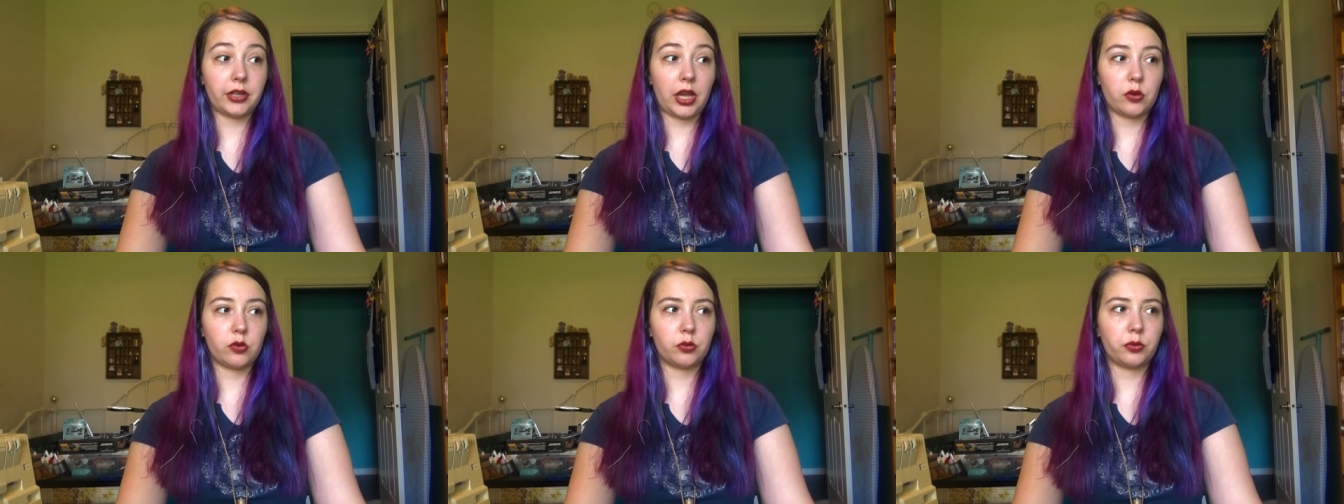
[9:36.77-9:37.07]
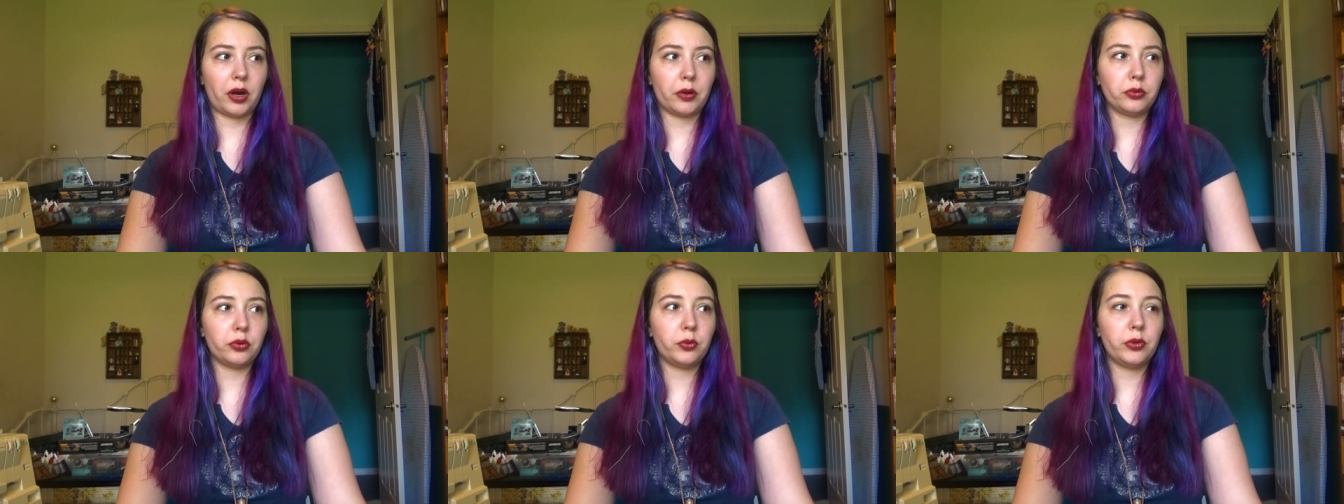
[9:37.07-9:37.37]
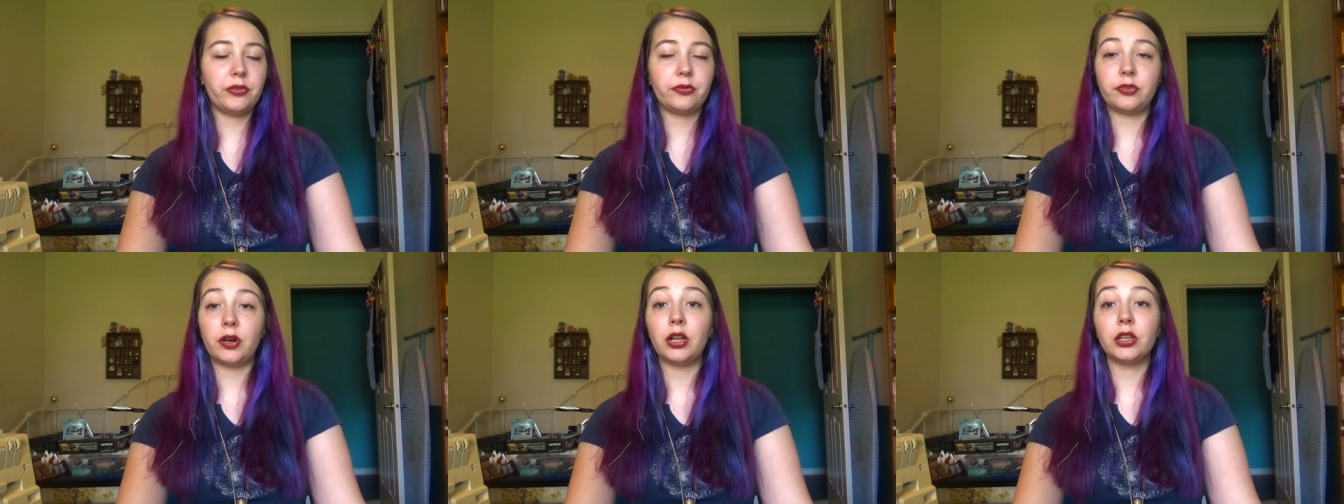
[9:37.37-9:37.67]
I will
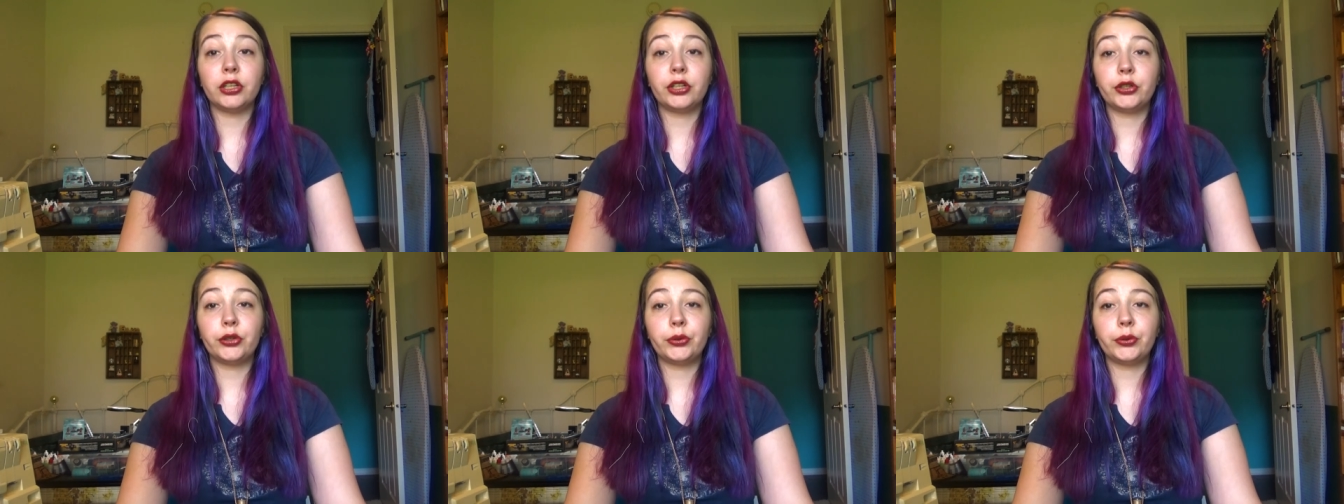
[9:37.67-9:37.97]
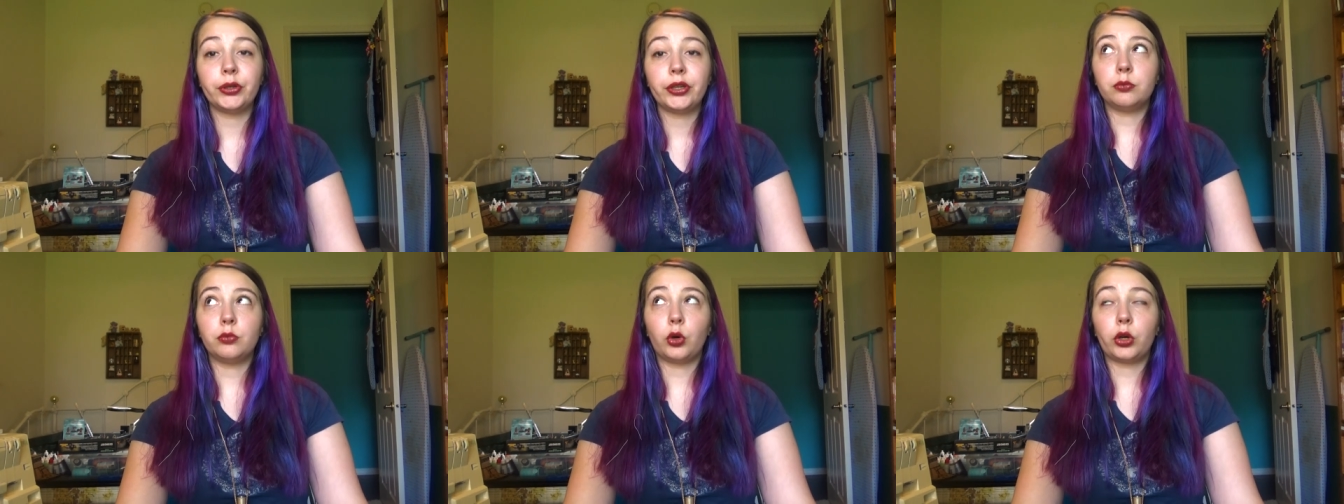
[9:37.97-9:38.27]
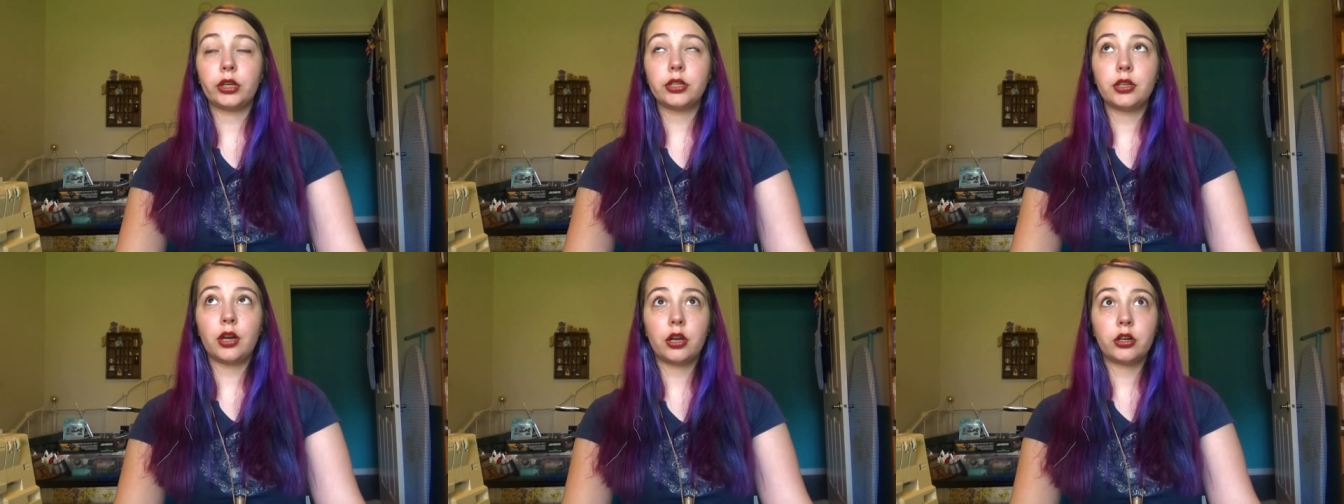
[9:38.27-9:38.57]
probably follow
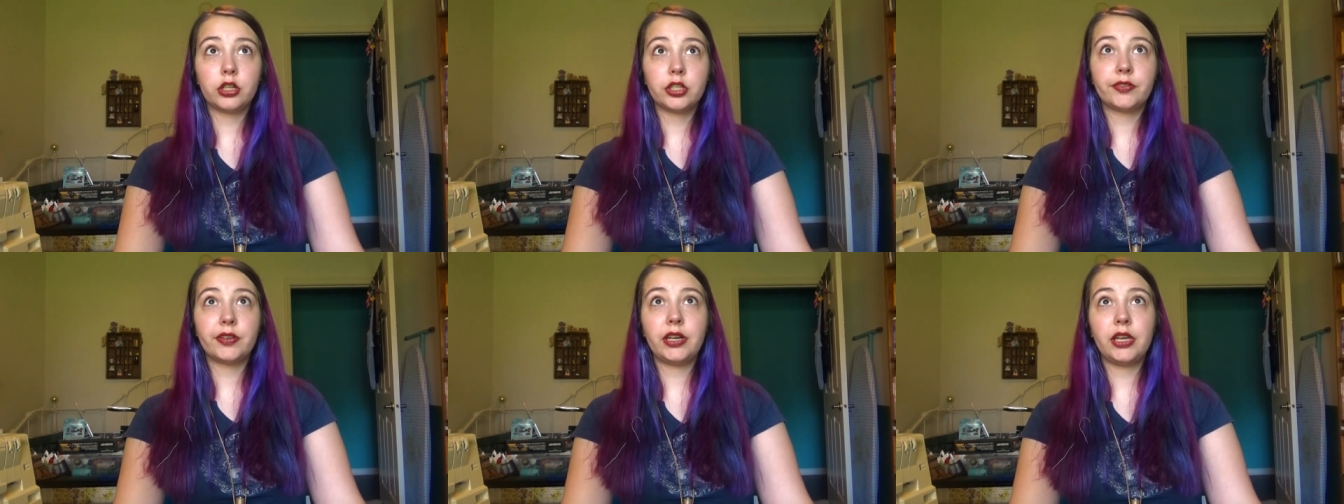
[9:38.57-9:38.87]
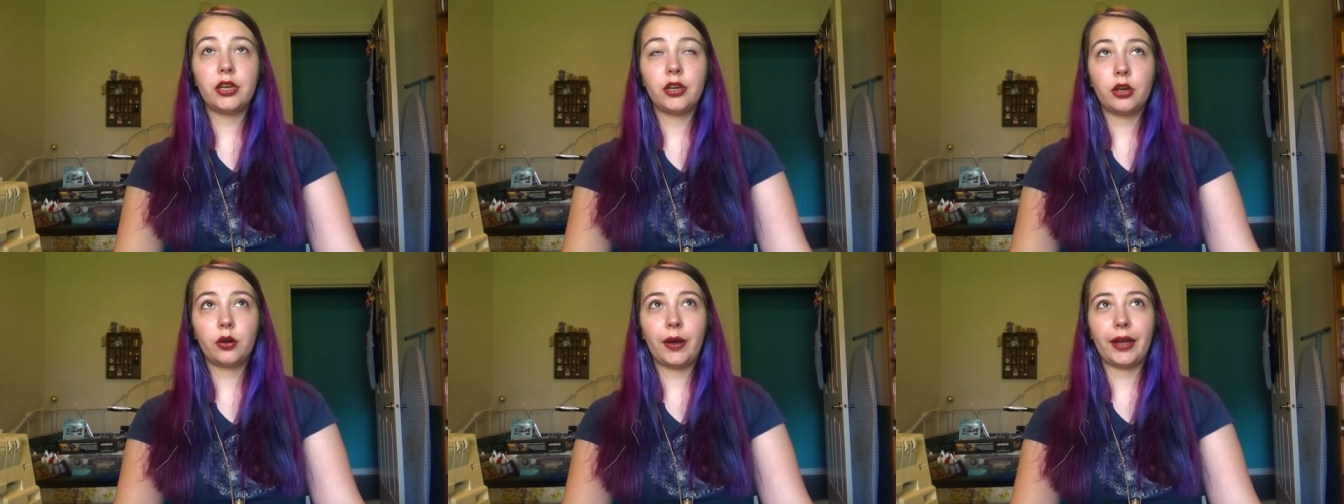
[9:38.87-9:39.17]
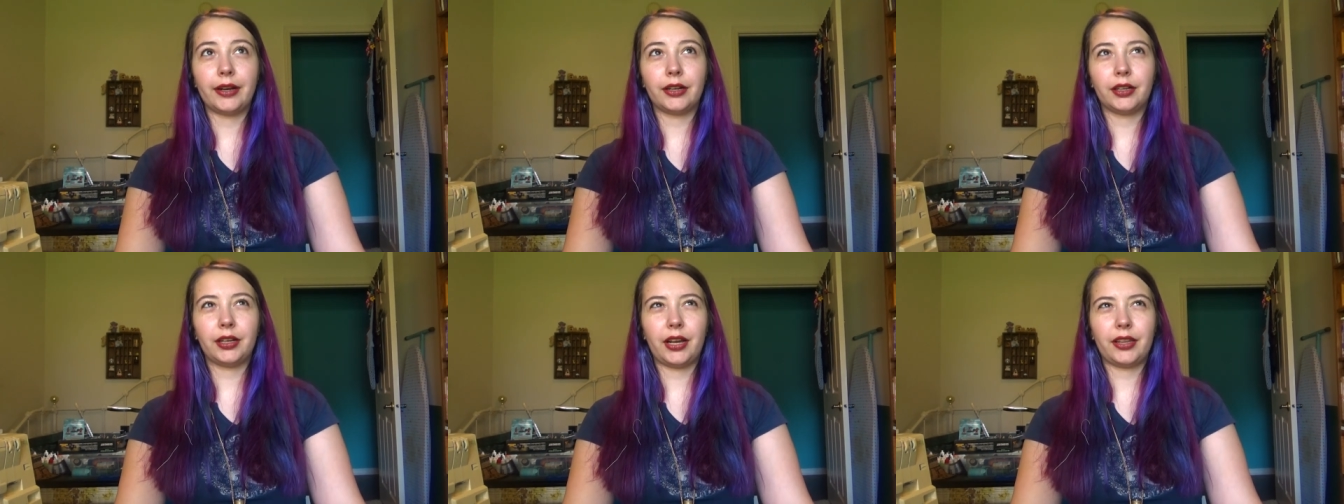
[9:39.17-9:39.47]
Morgan Donner's video
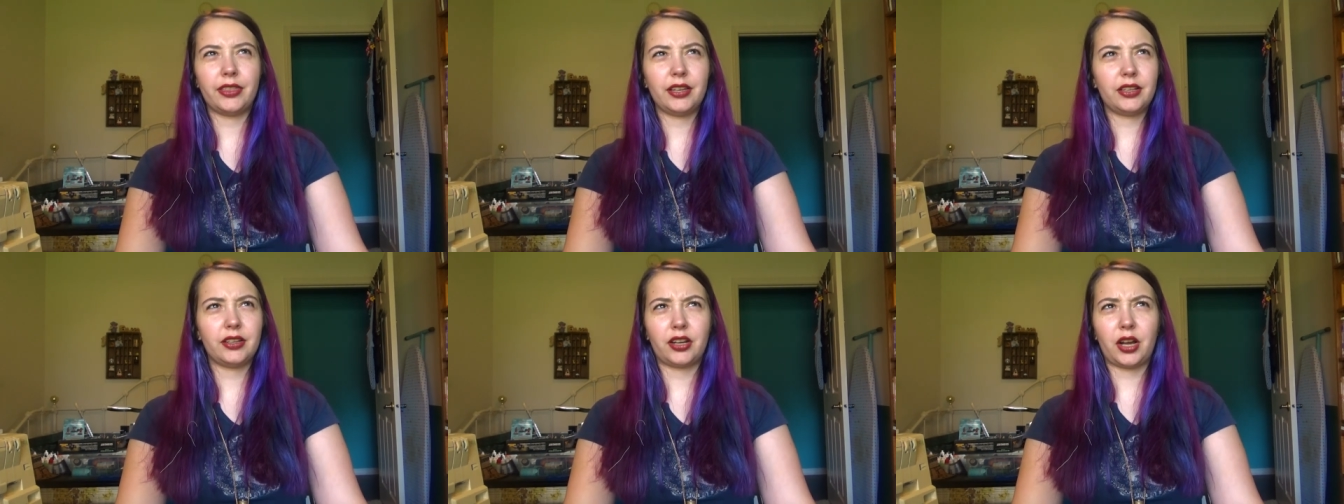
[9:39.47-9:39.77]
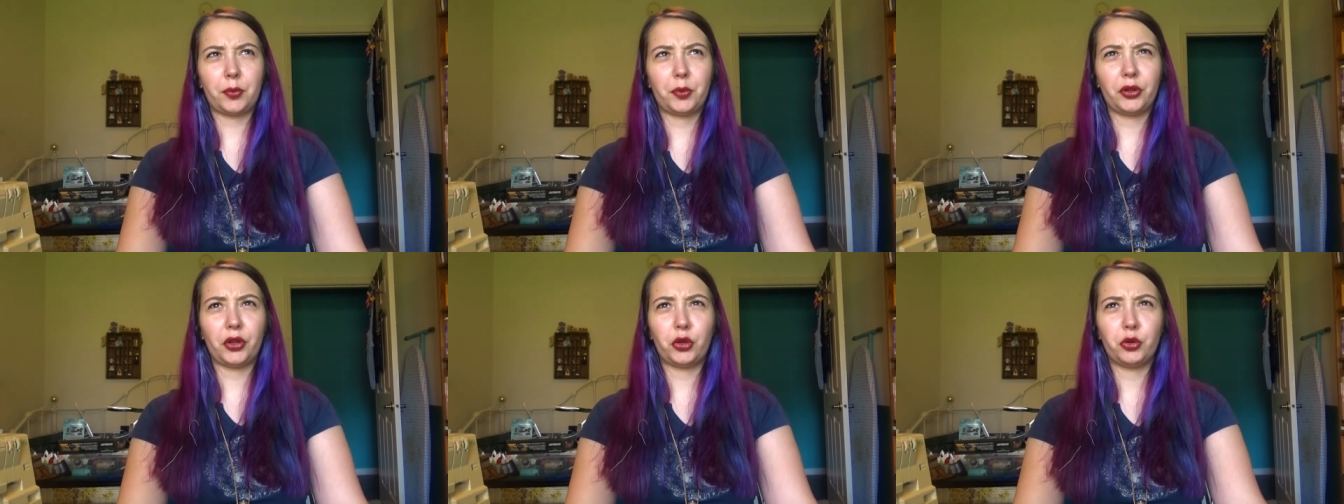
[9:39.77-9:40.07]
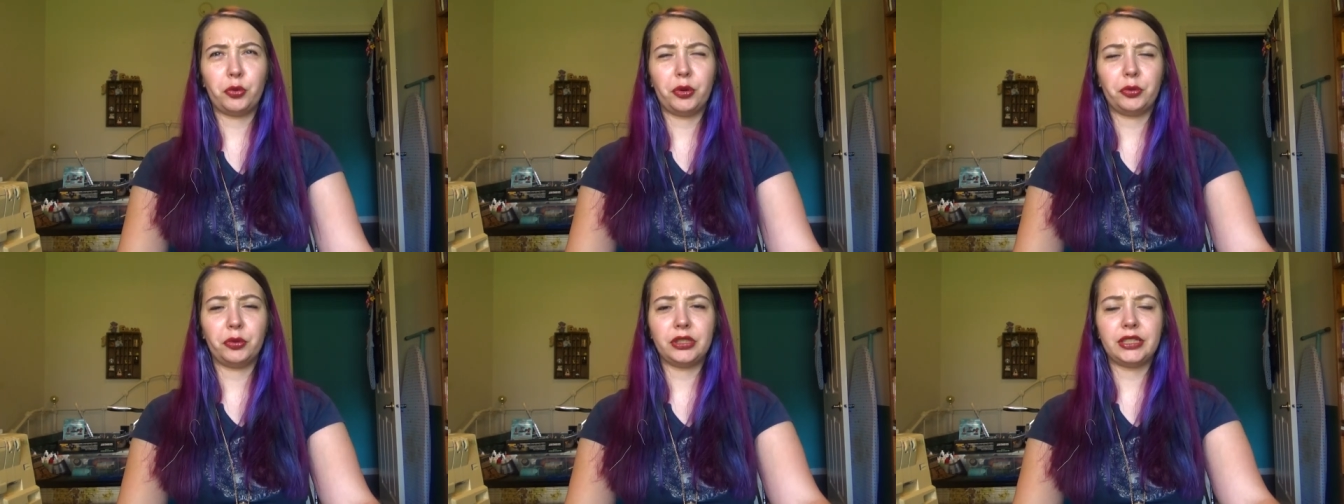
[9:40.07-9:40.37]
and I, I think a couple
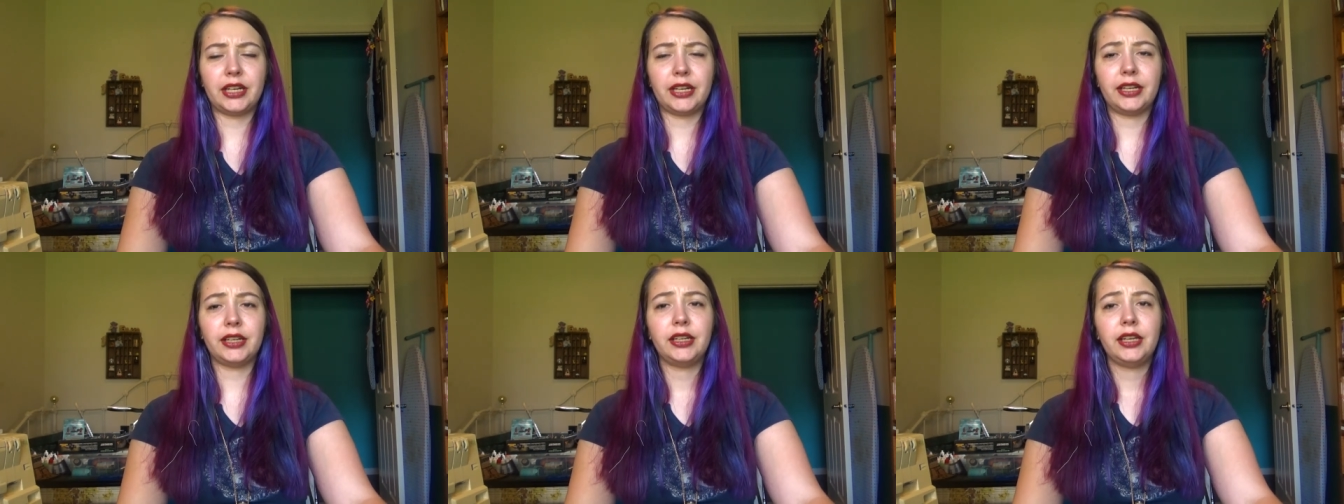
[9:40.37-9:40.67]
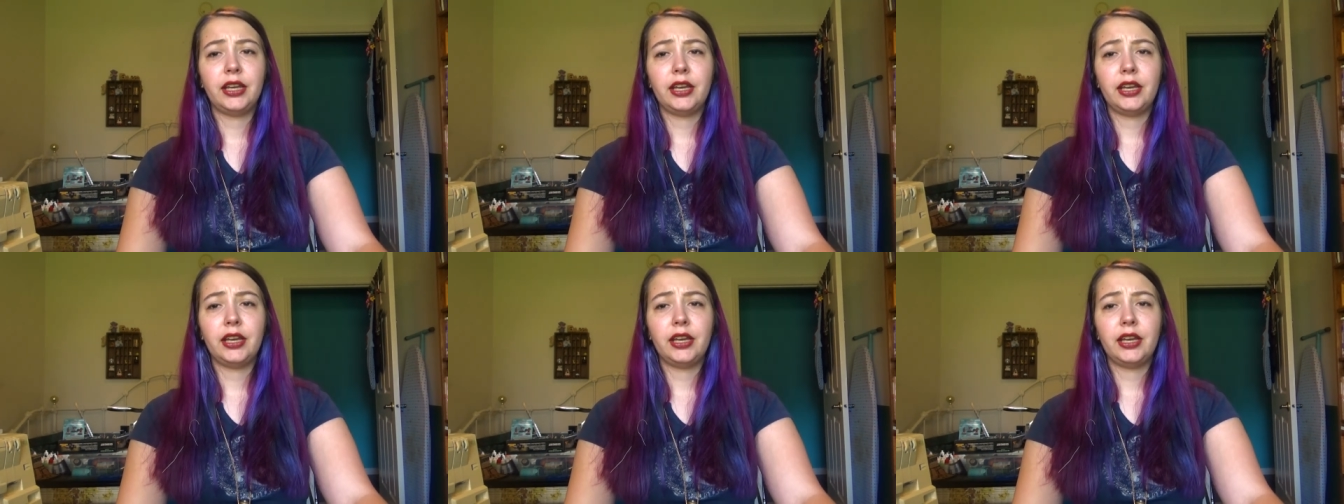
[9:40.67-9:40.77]
other people did it